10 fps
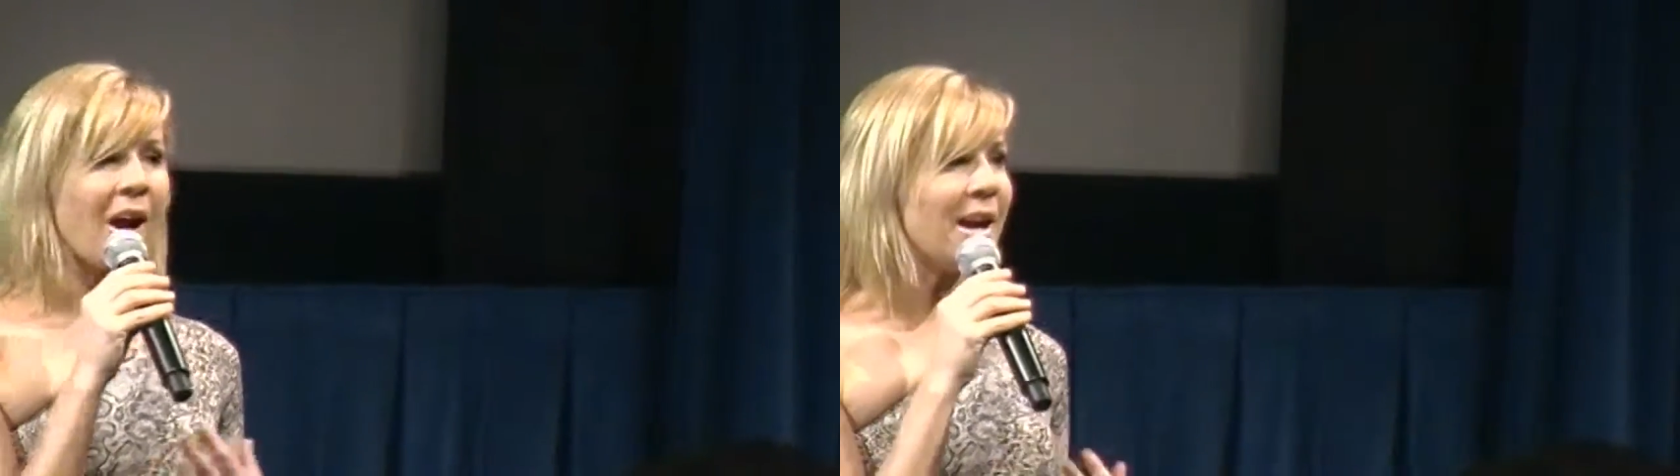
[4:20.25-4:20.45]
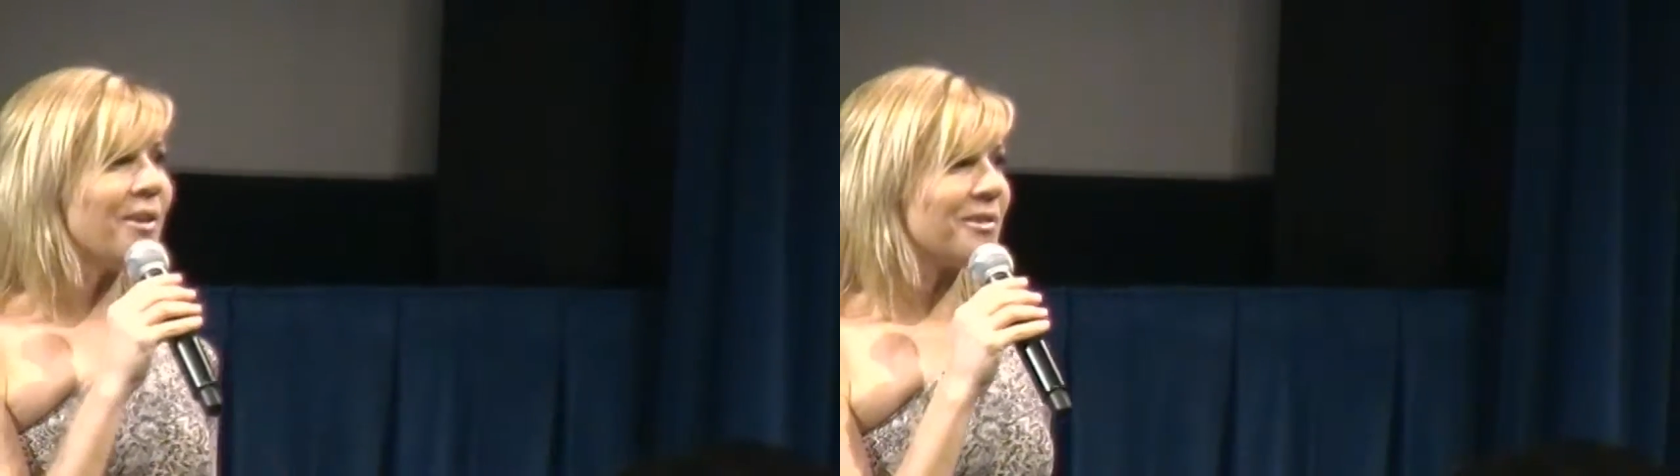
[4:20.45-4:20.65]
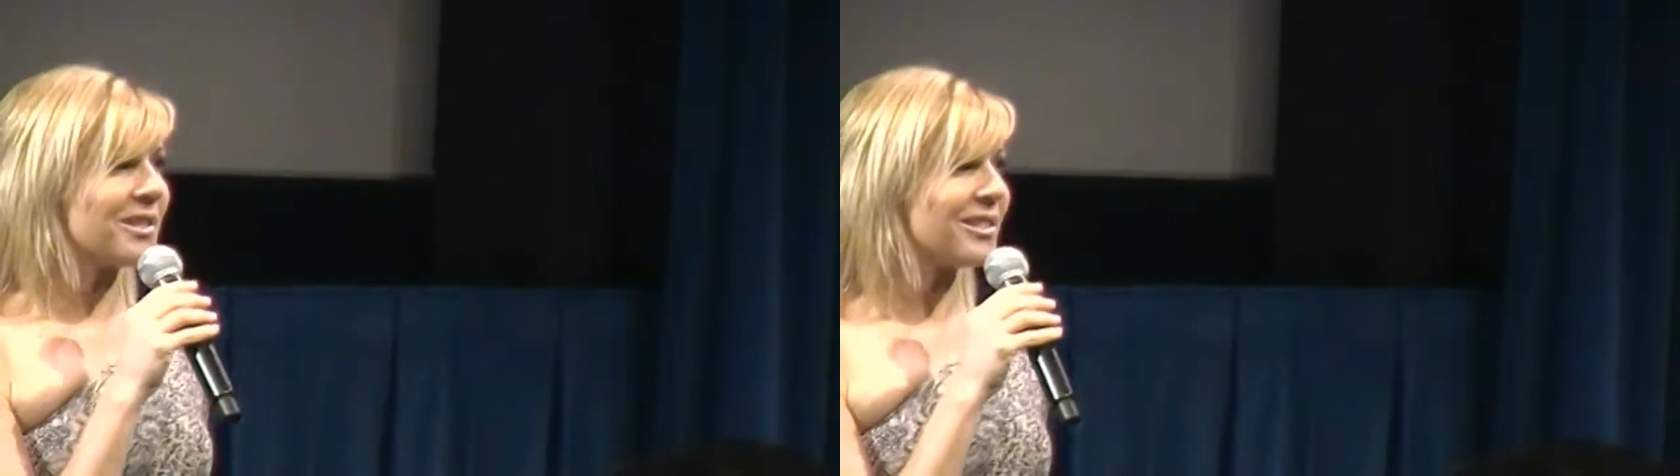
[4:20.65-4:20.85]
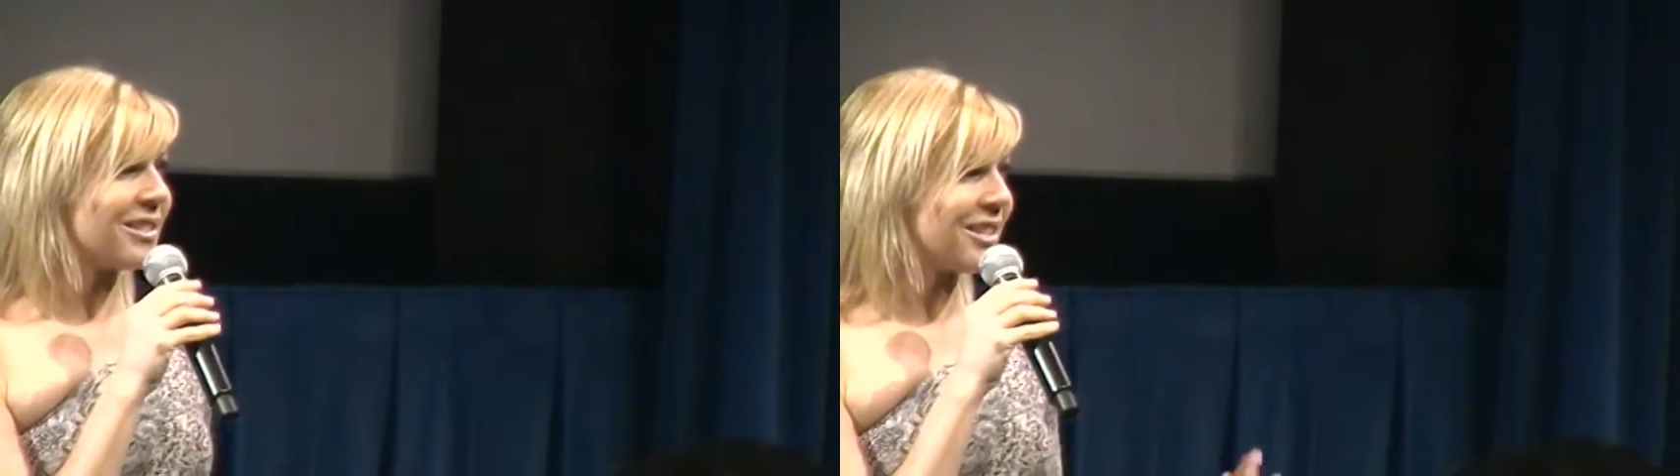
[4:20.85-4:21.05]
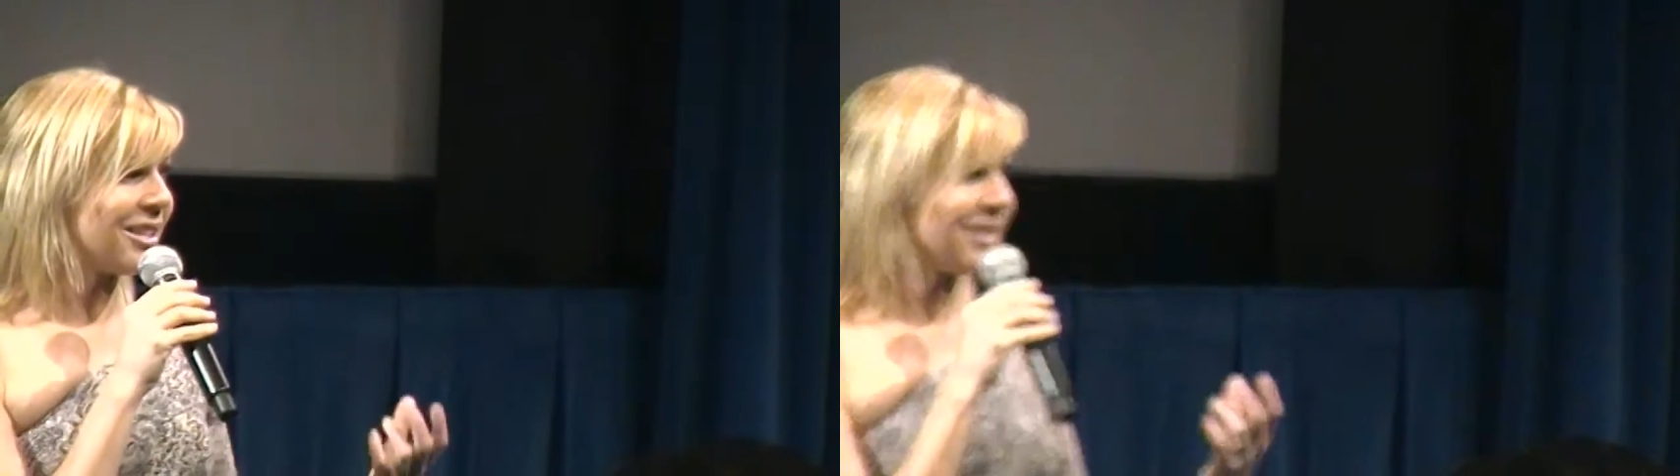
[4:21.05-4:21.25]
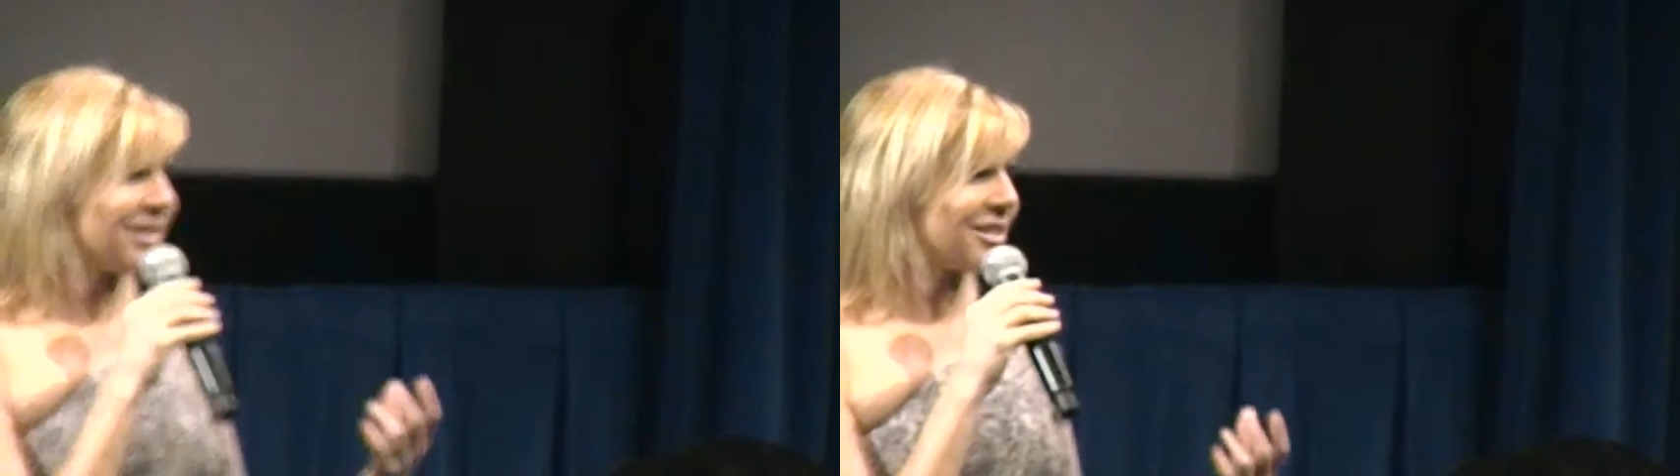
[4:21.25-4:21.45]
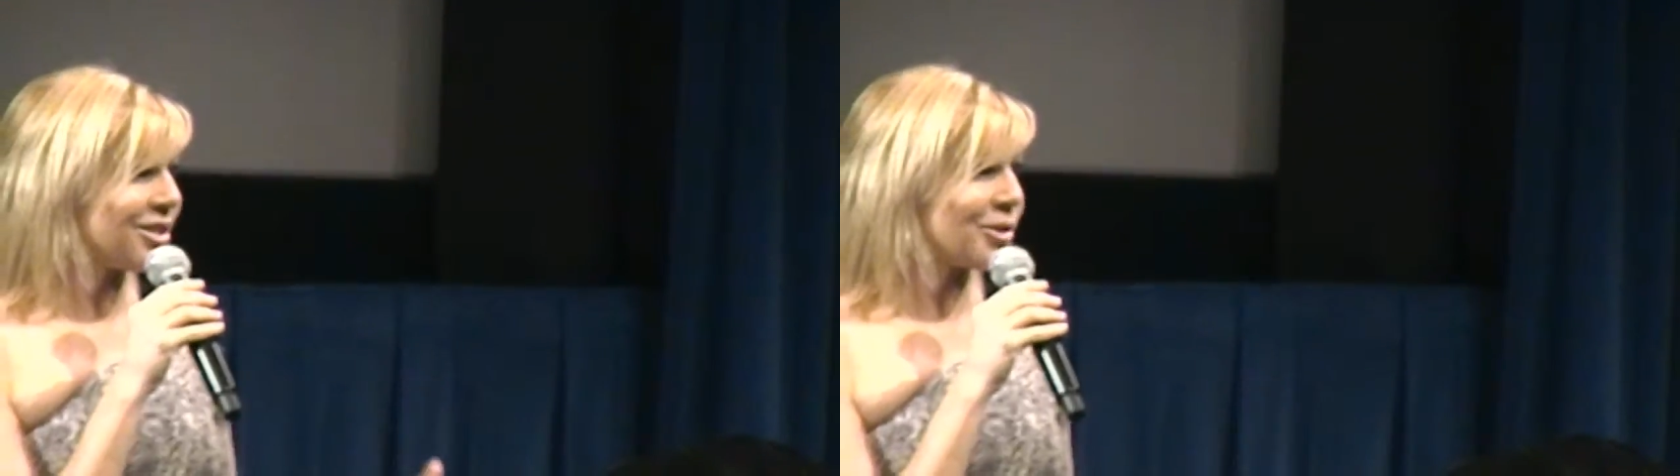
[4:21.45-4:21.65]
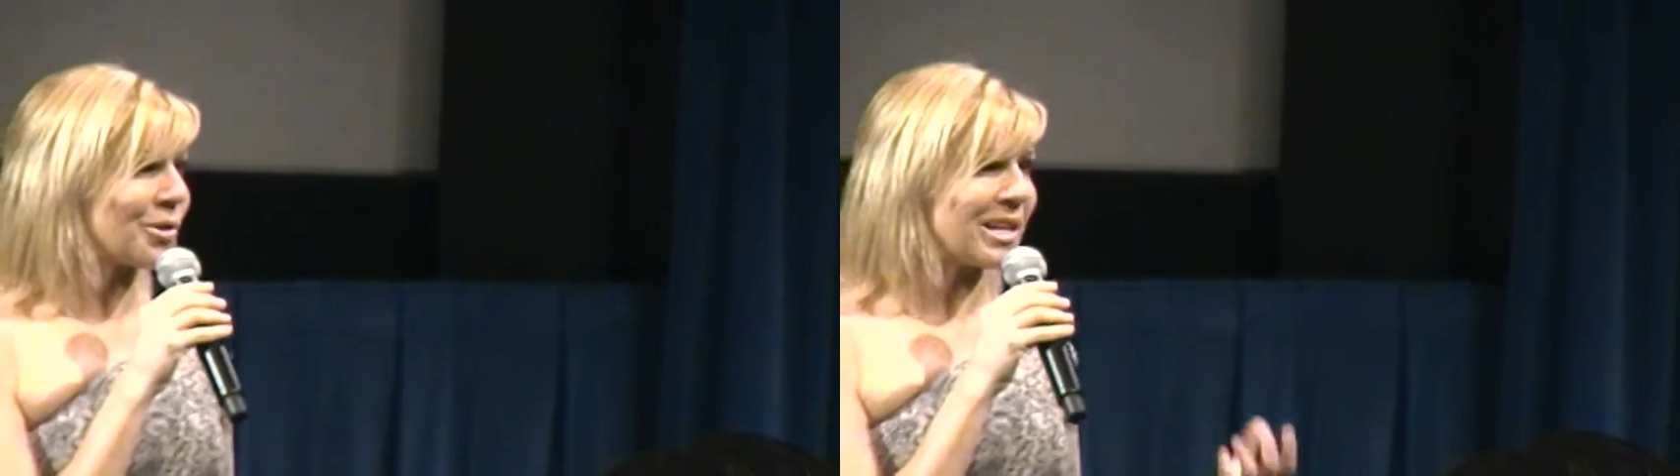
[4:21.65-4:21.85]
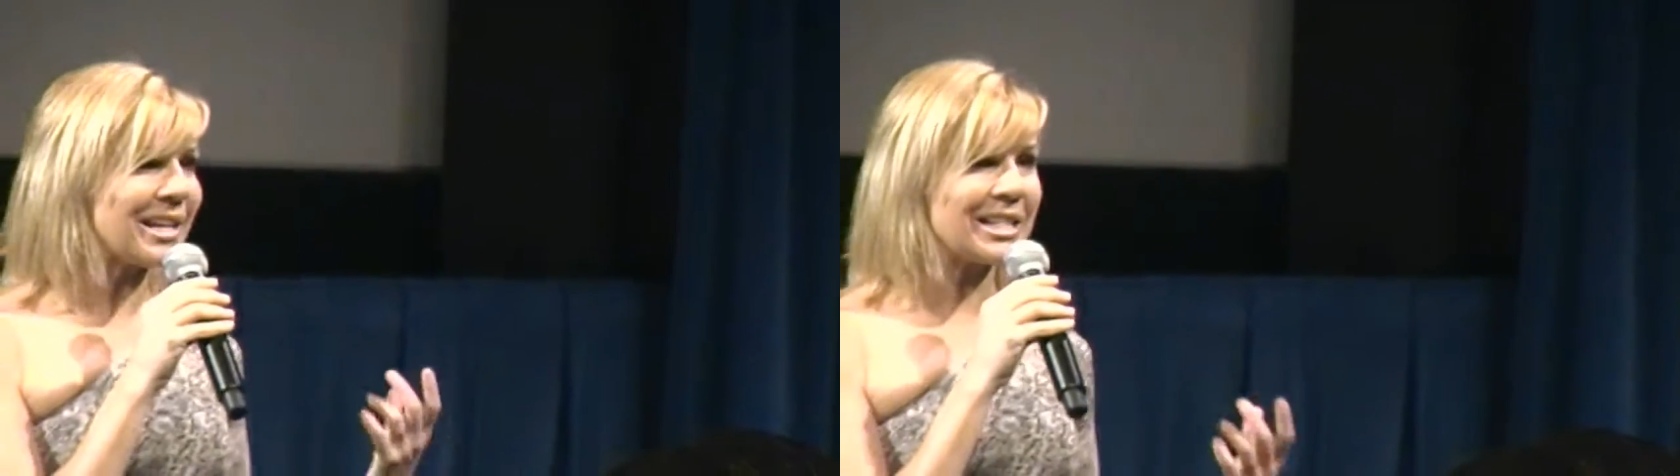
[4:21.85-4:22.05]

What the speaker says: I know that this story